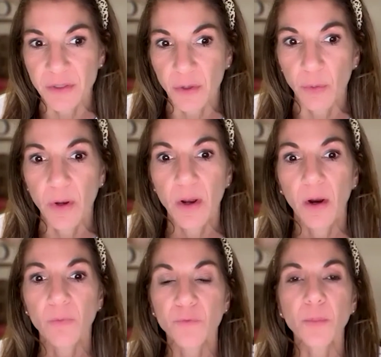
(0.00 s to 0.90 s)
So,
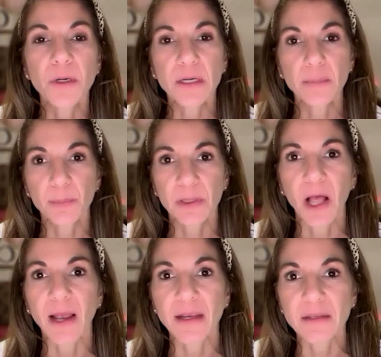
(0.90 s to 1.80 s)
from a
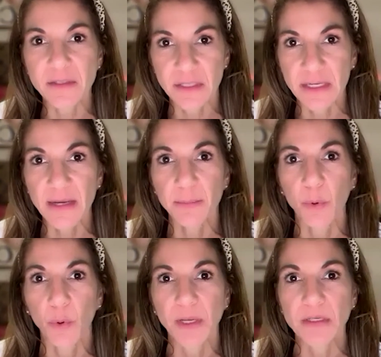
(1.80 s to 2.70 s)
compliance
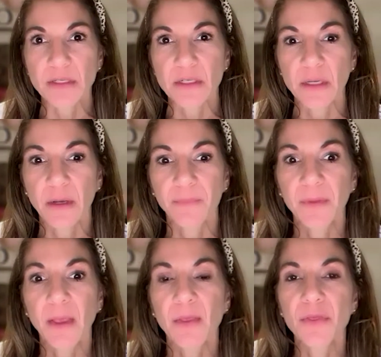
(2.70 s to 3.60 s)
standpoint,
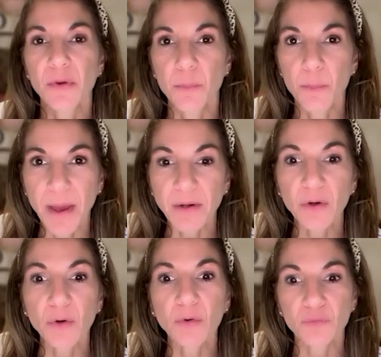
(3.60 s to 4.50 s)
the
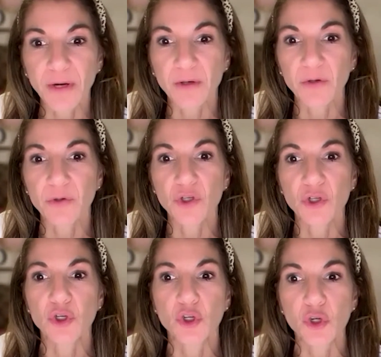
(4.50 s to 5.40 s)
medical record
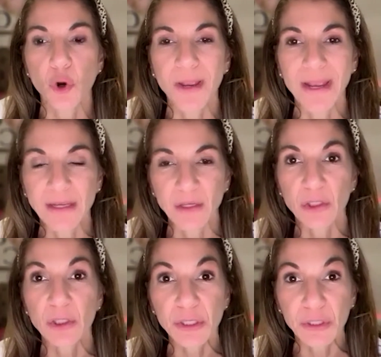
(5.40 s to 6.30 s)
should show a
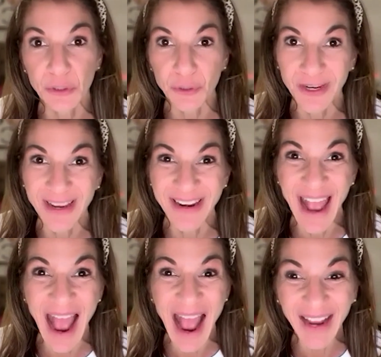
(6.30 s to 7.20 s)
clear and
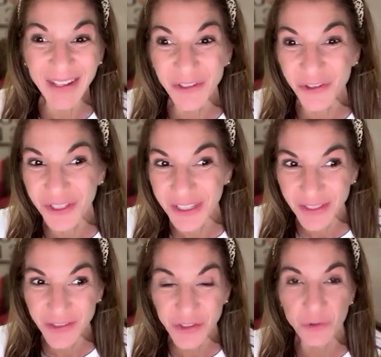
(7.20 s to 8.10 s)
accurate
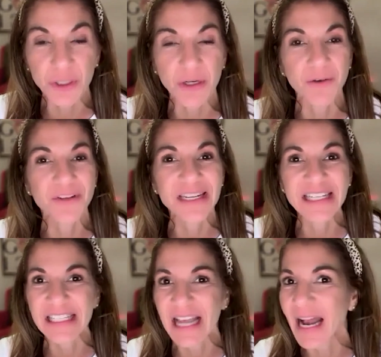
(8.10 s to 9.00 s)
history of
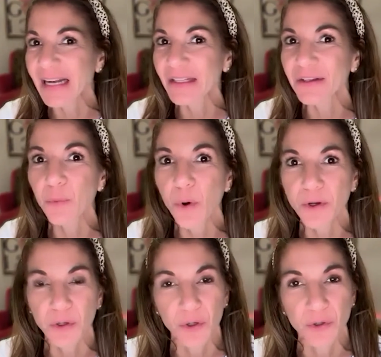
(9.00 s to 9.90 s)
exactly what
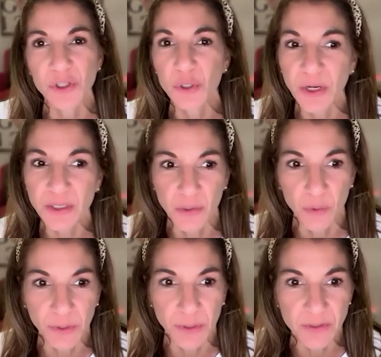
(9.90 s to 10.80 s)
occurred. You guys
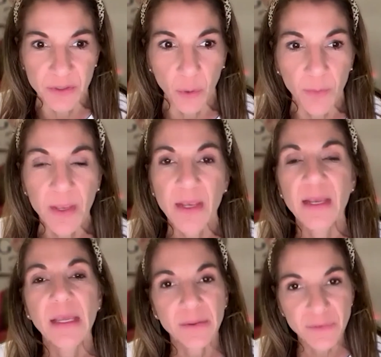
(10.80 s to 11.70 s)
know this. So,
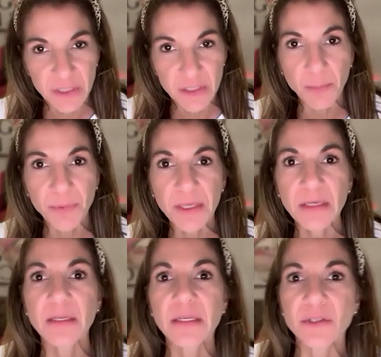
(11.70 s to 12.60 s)
if
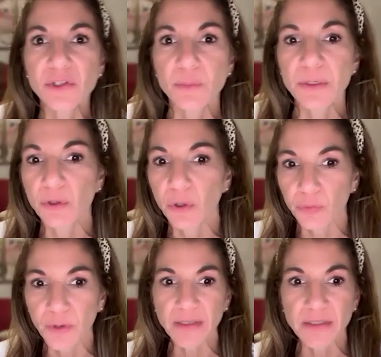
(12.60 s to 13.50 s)
something needs to be
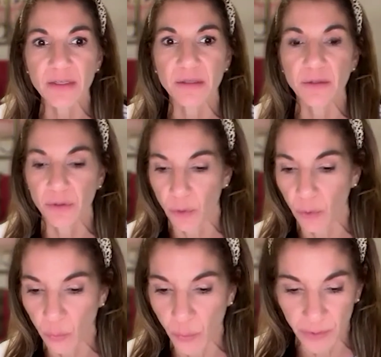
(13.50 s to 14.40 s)
corrected in the
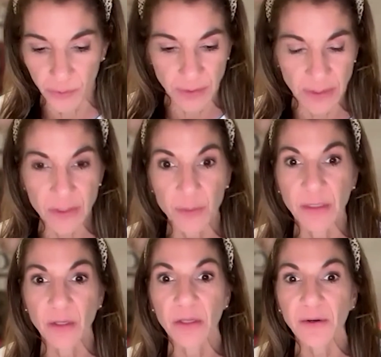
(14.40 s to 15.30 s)
note, whether it need to be
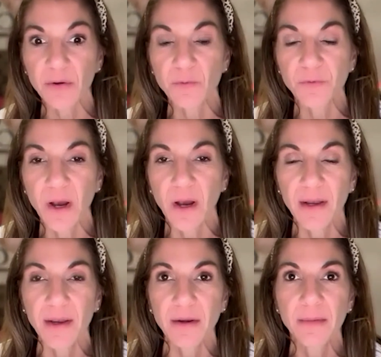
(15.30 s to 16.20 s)

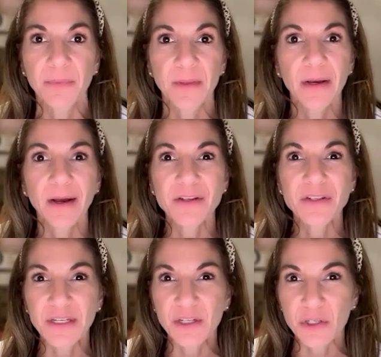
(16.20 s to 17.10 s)
clarified,
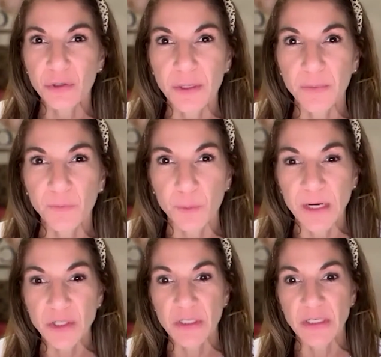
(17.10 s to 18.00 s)
additional
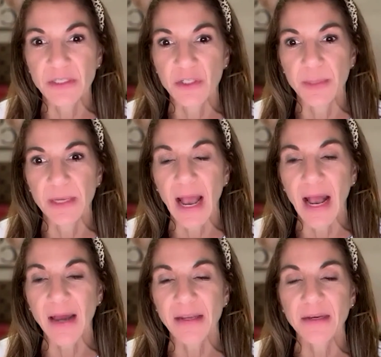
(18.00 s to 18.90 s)
information needs to be
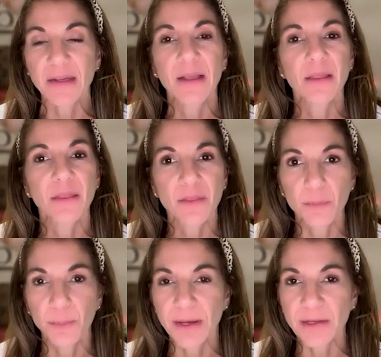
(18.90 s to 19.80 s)
added, the
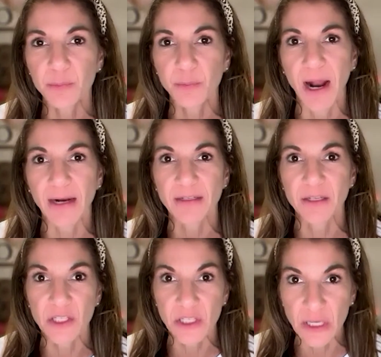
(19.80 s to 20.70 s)
best
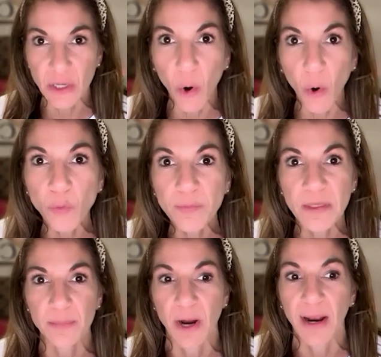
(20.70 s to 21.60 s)
practice, the
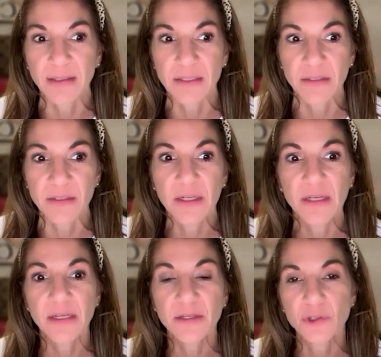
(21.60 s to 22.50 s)
only practice,
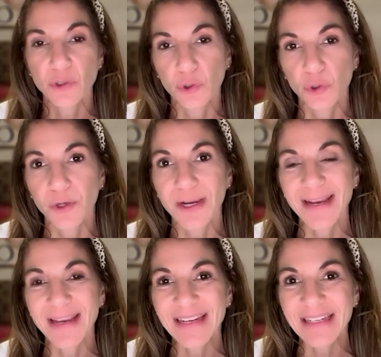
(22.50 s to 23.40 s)
is to create
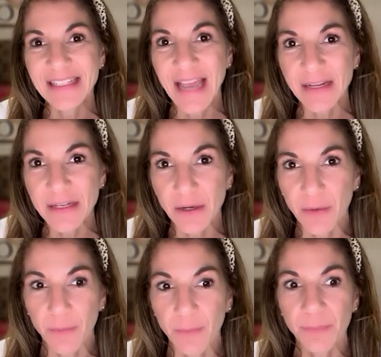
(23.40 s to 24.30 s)
an
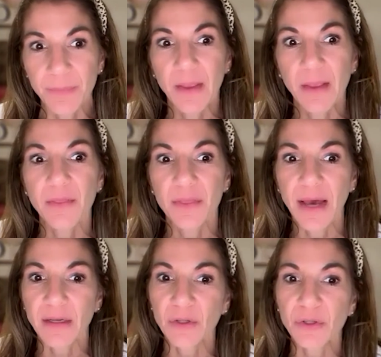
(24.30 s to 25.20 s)
addendum
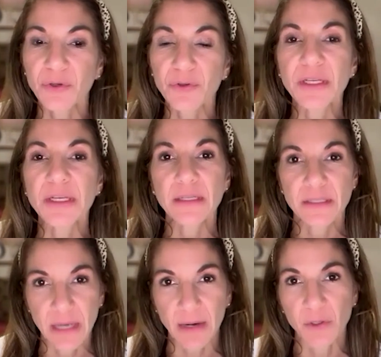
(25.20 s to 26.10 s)
that clearly
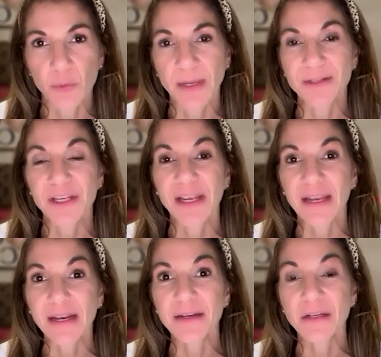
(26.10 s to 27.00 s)
documents
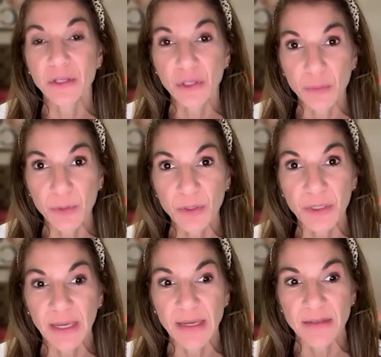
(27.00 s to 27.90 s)
and
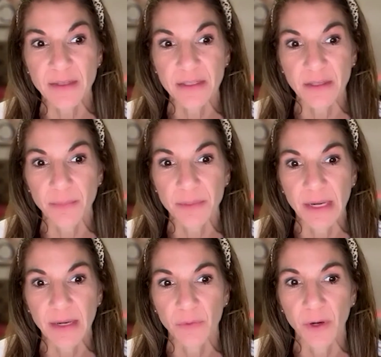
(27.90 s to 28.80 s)
communicates this
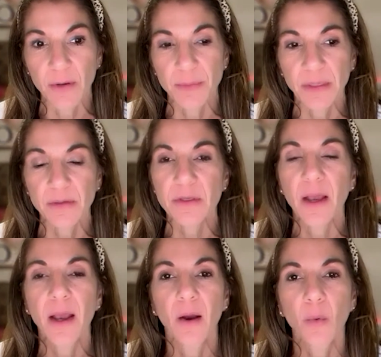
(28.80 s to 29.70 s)
update, right? Because
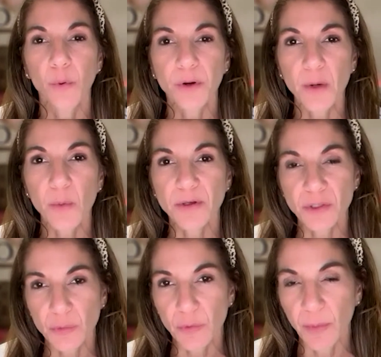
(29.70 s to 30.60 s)
what I want
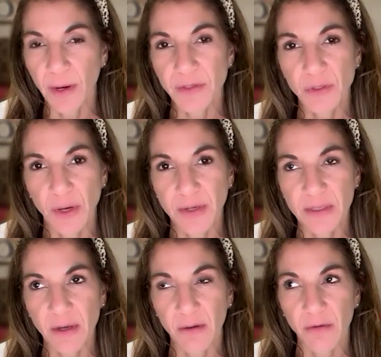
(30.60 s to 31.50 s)
to remind you
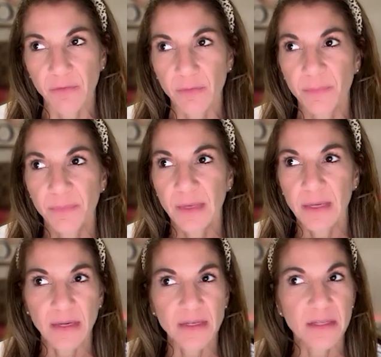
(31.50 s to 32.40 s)
guys of,
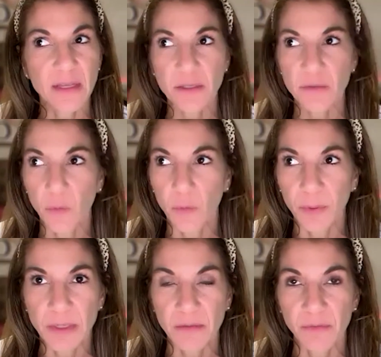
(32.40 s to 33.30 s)
and I say this from a
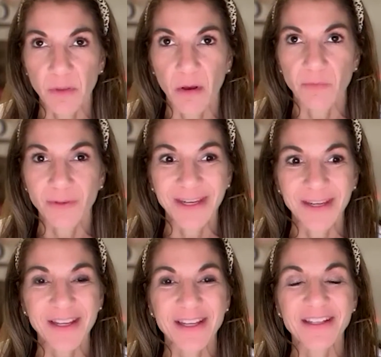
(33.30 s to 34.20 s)
place of love,
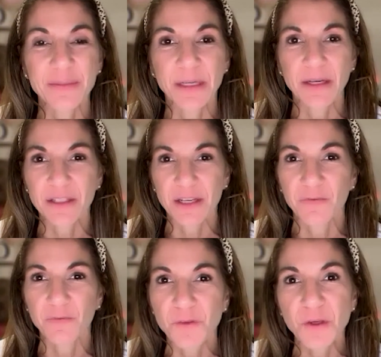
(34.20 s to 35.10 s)
because it
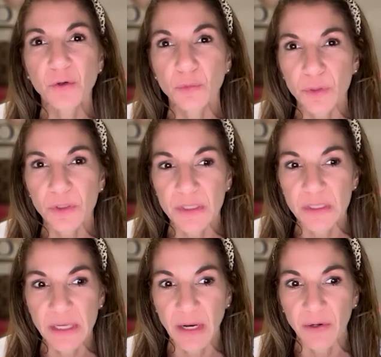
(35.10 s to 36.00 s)
can feel really
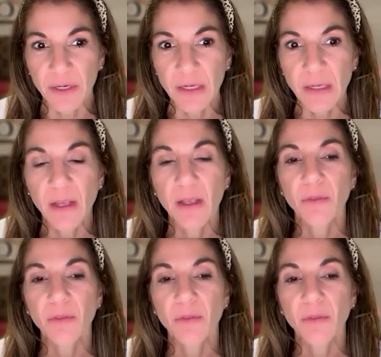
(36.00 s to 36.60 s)
scary.